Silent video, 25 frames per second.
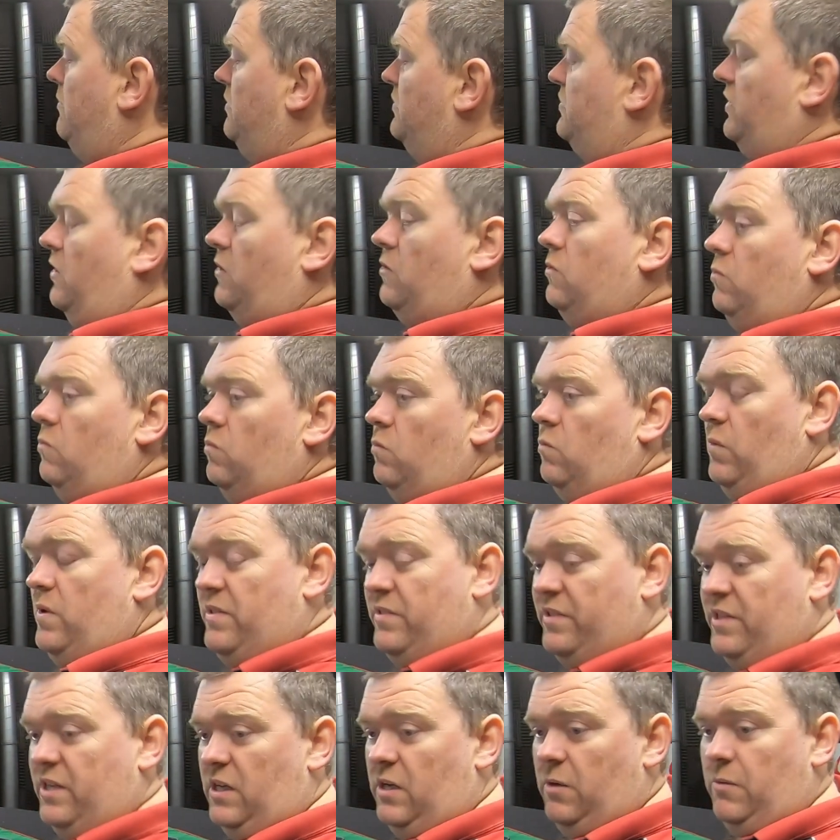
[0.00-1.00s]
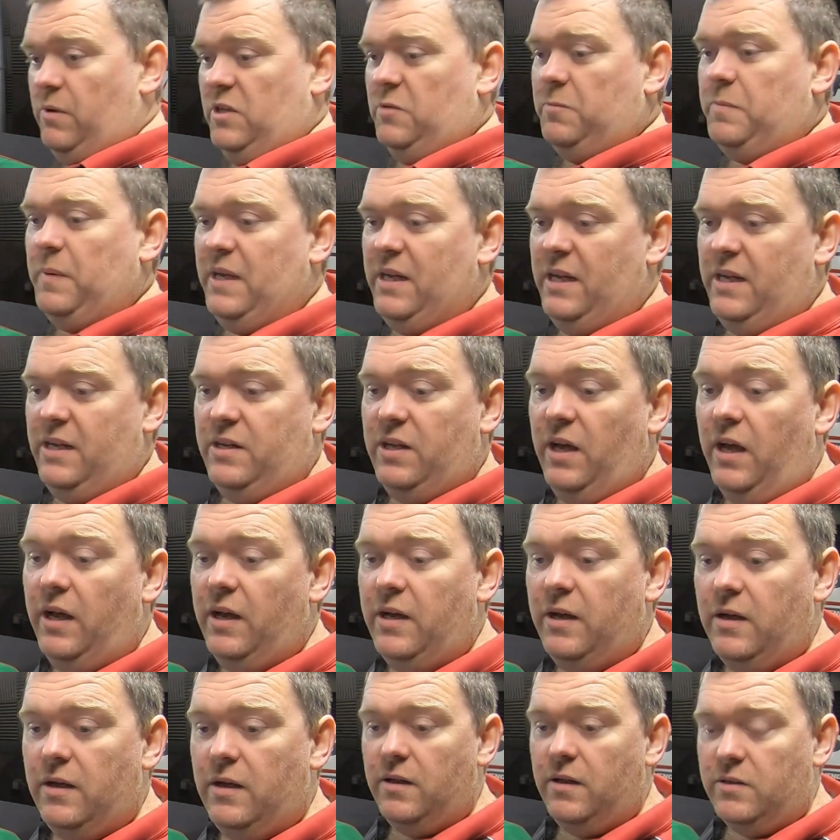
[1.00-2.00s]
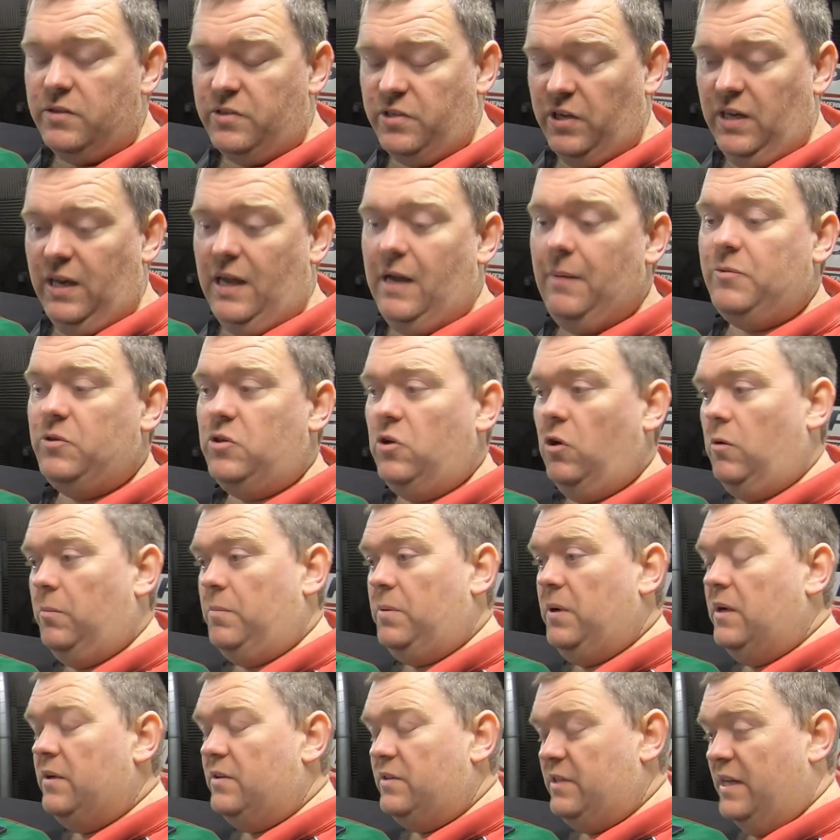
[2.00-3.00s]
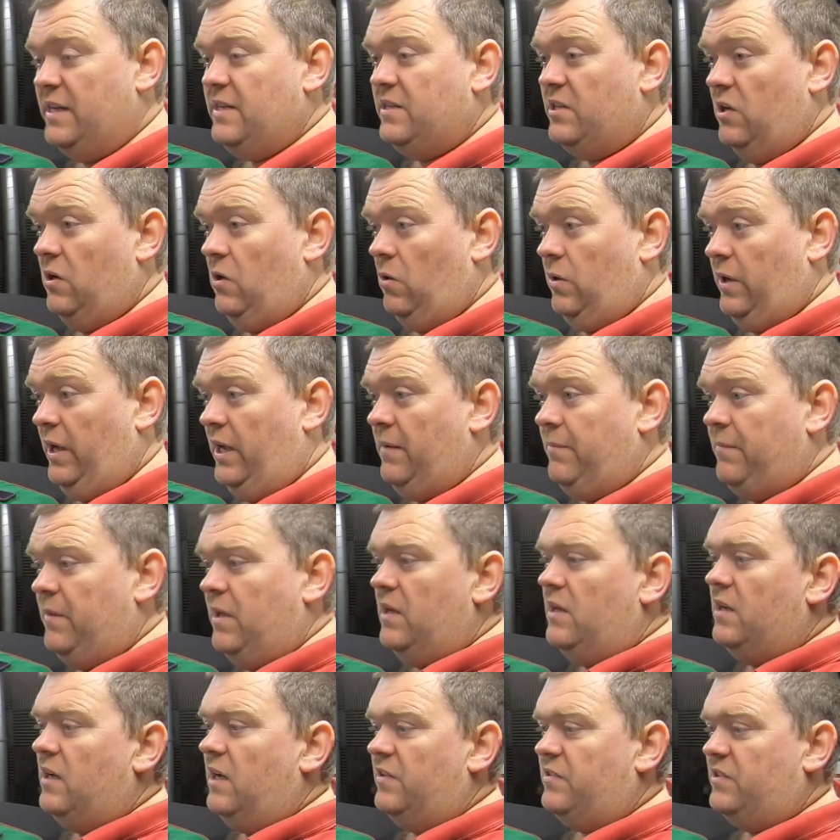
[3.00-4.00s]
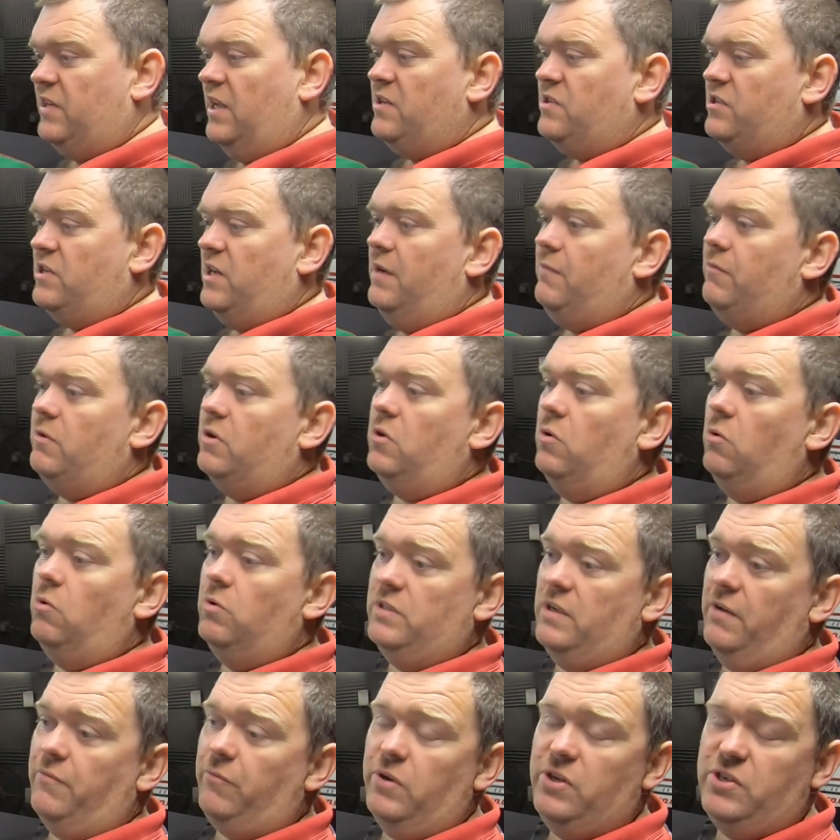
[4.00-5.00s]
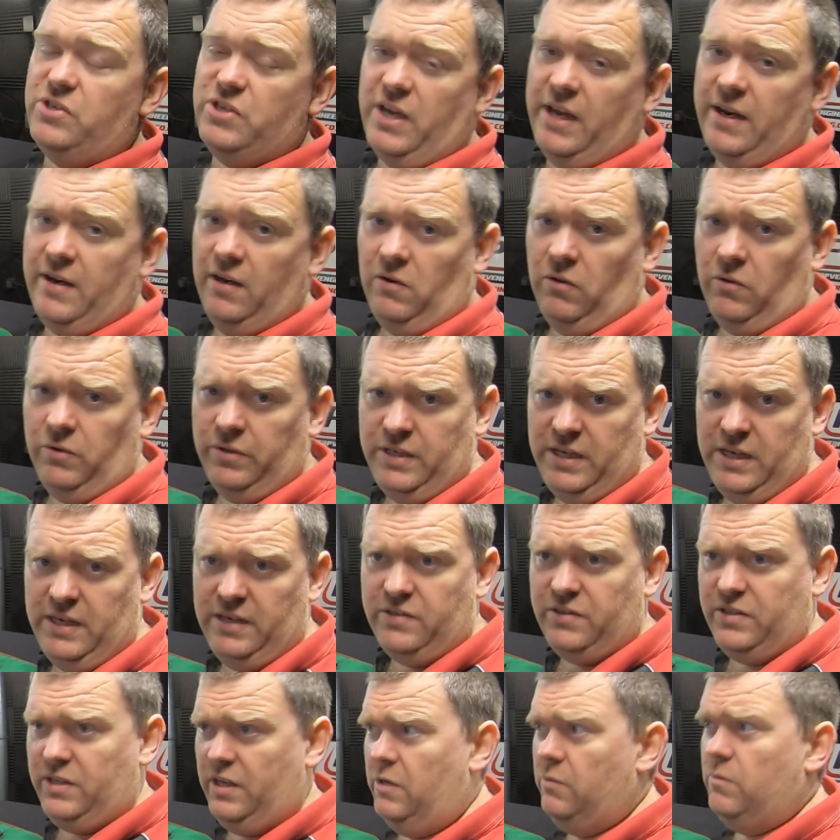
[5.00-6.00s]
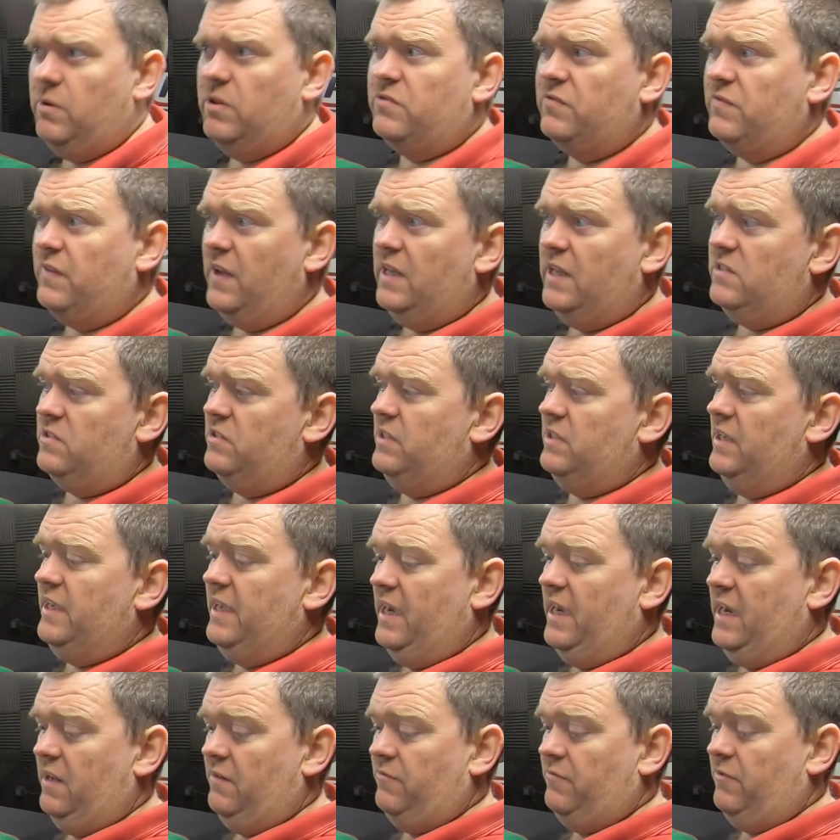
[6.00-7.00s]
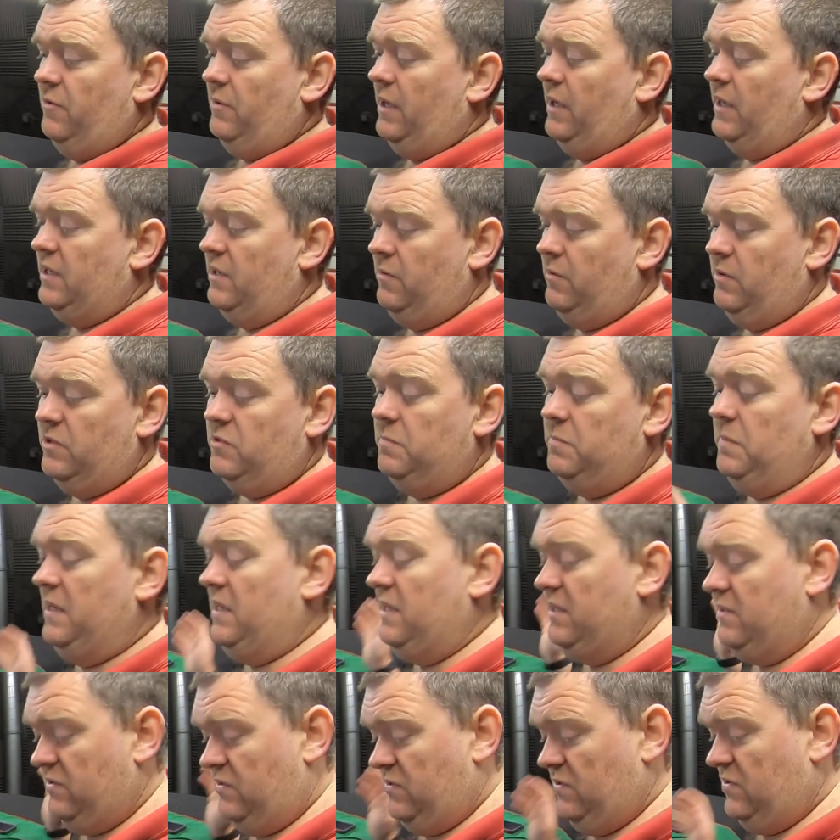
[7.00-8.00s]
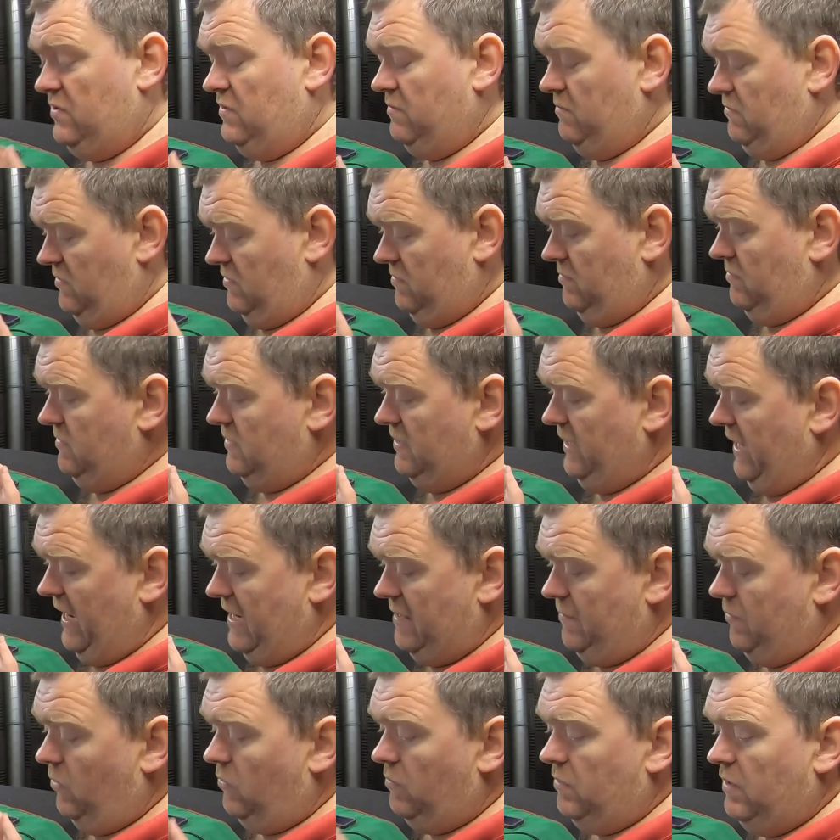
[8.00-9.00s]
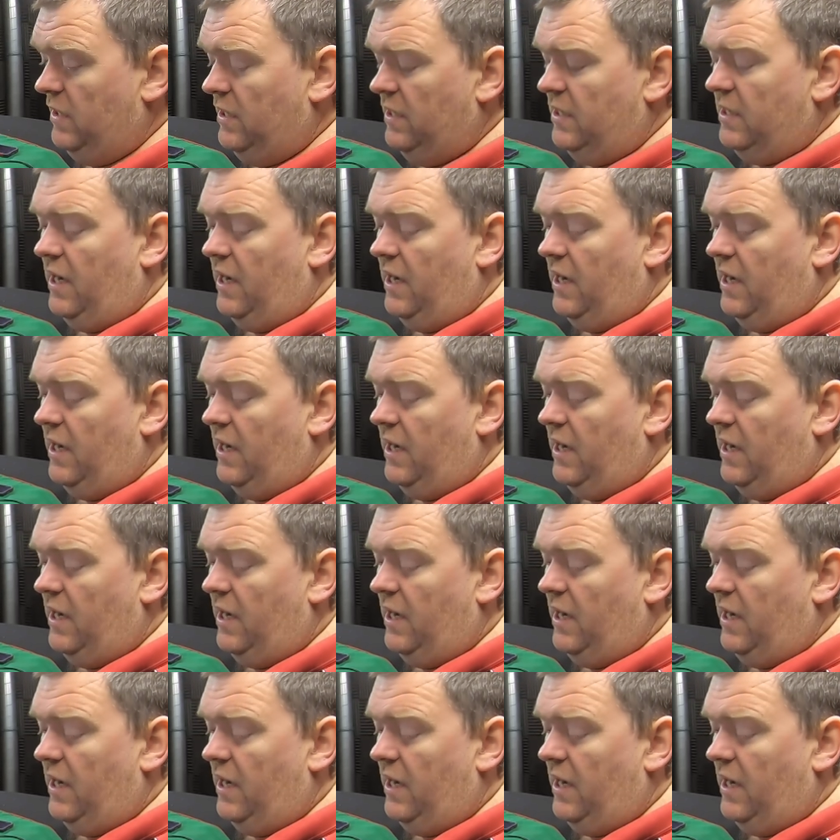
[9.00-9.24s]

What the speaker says: So with the USB to laptop data logging, essentially it records every channel on the ECU as fast as it can through that USB cable.